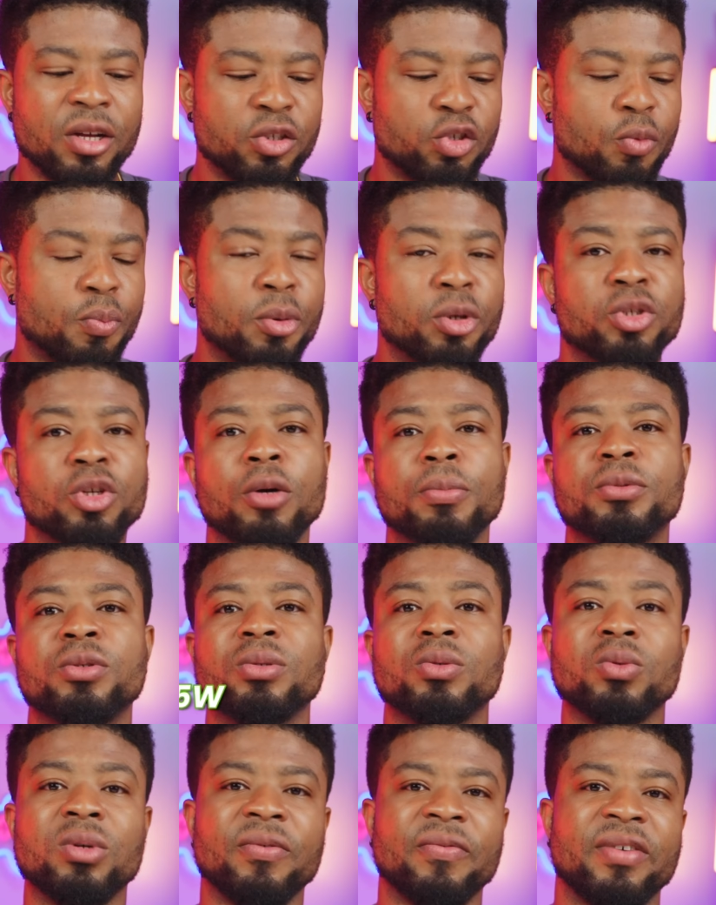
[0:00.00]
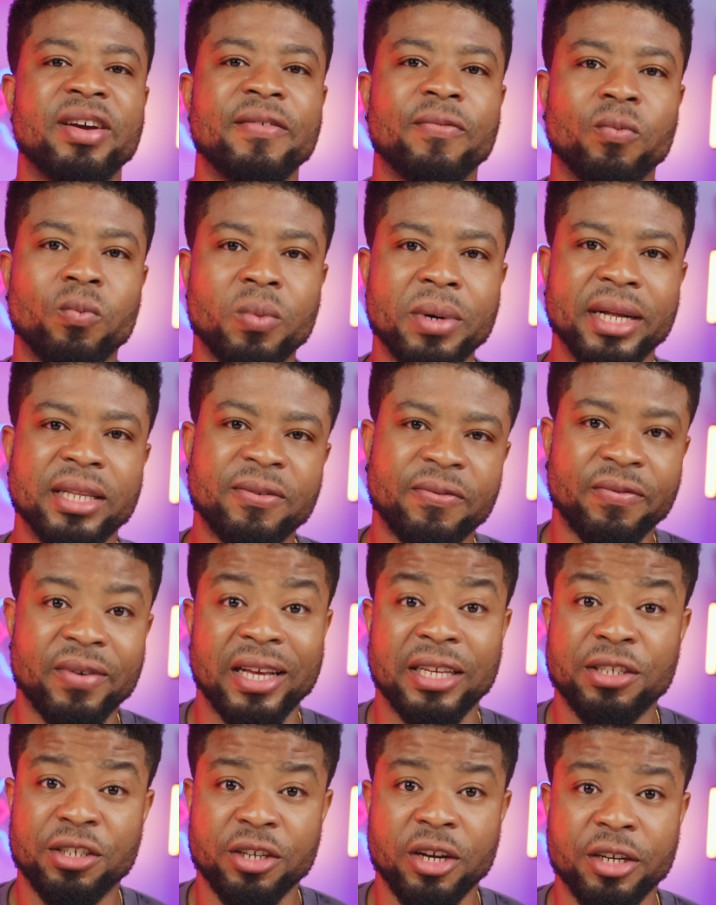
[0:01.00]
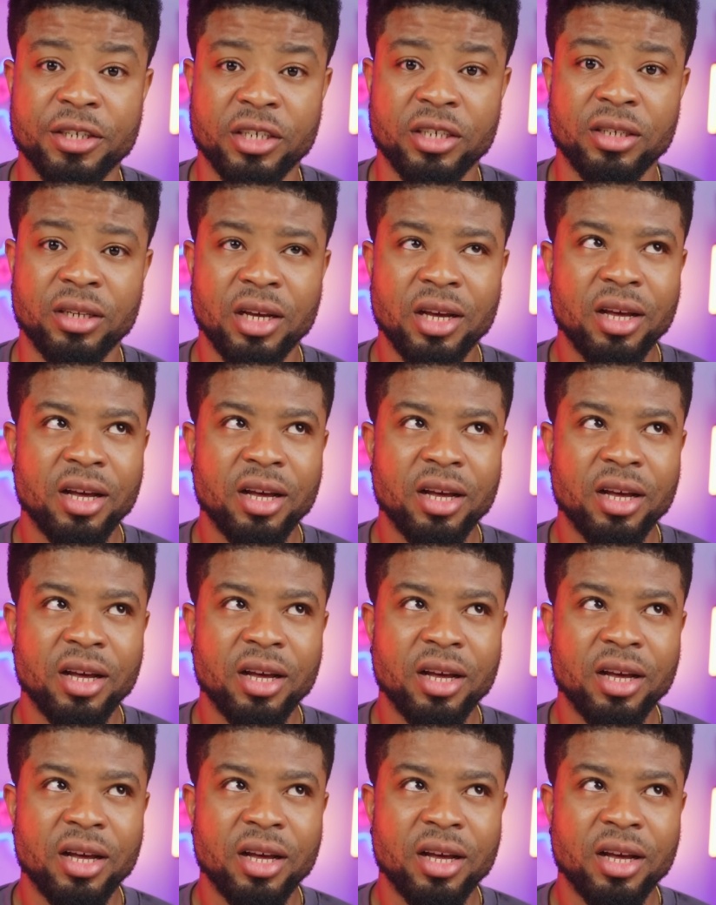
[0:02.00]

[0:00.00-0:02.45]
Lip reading: supports up to 25 watts fast charging,